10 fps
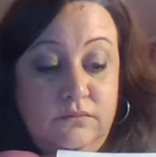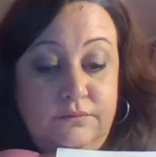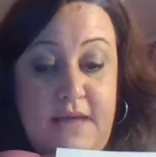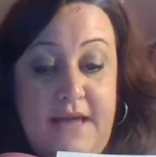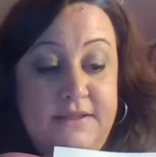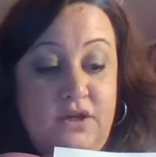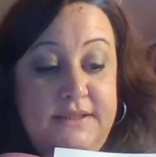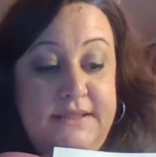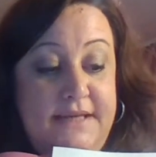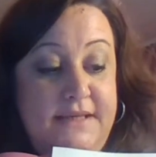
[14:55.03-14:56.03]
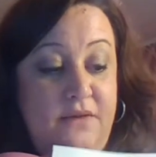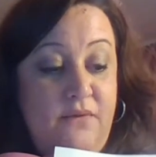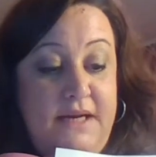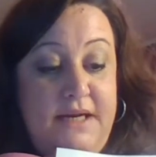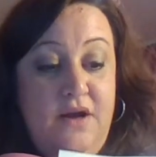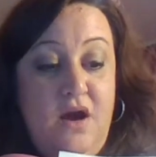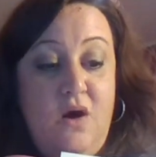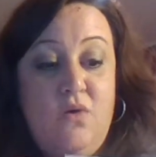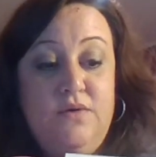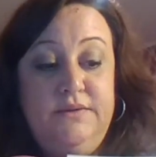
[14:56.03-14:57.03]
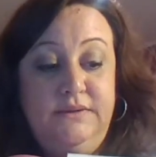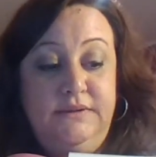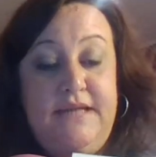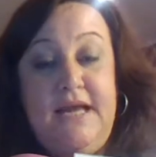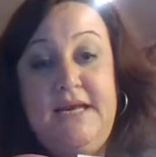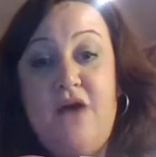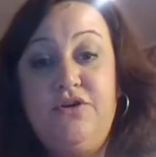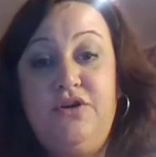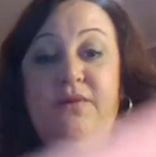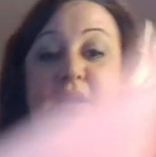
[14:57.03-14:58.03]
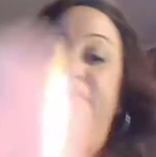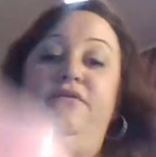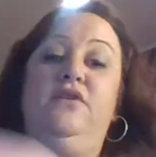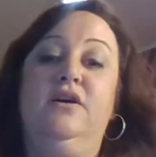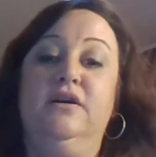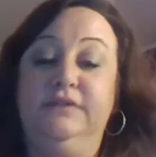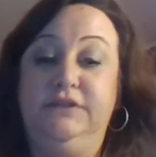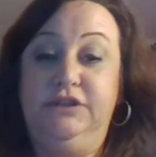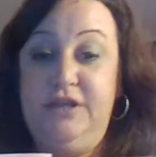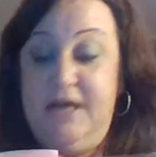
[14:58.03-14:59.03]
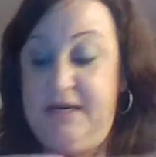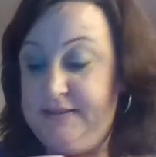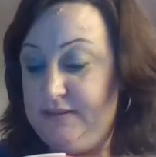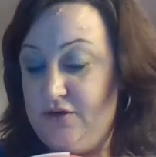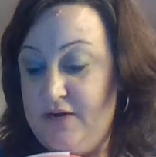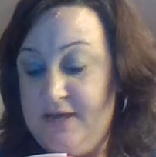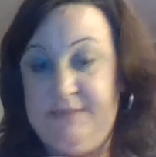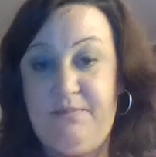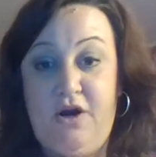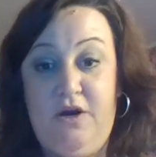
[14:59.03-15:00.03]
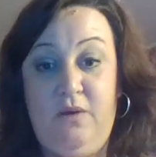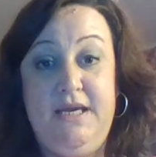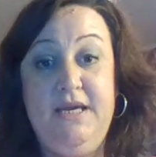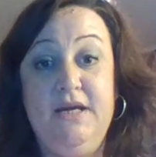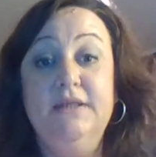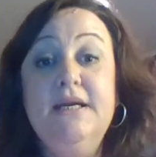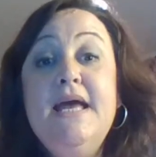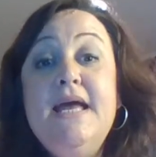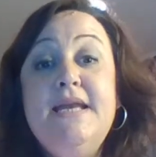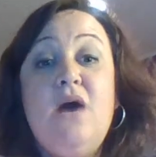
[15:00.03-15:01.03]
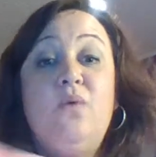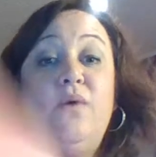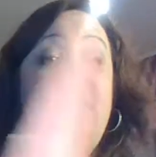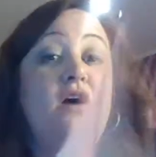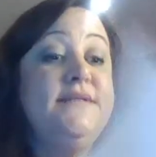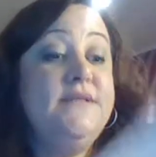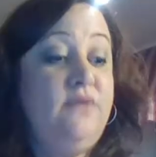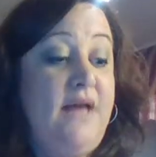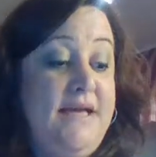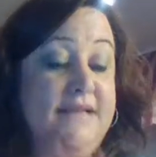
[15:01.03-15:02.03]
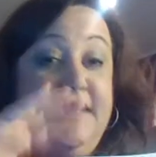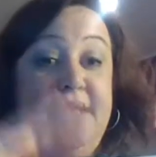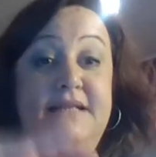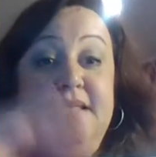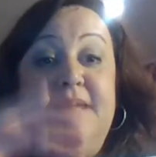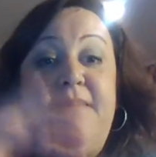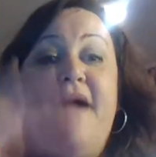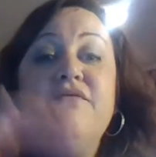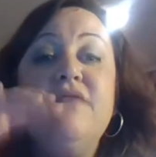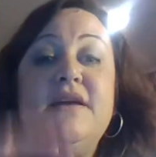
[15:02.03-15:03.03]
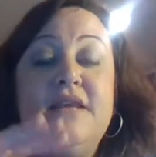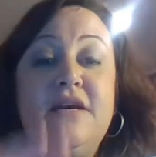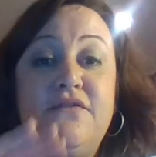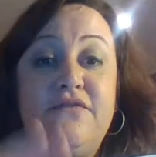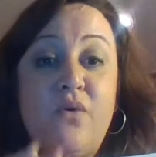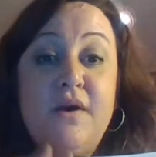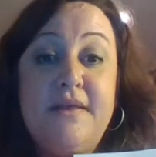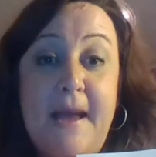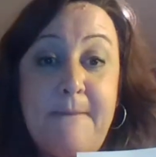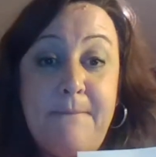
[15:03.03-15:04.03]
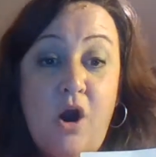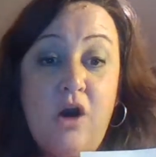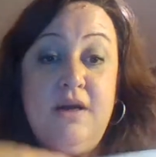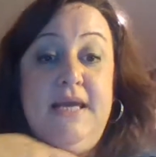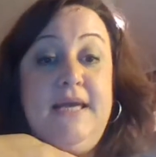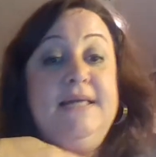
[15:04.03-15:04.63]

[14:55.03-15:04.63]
that's all set and ready to go. And then now you're ready for your next party will be here. Now, what I also like is I like to keep everything for that party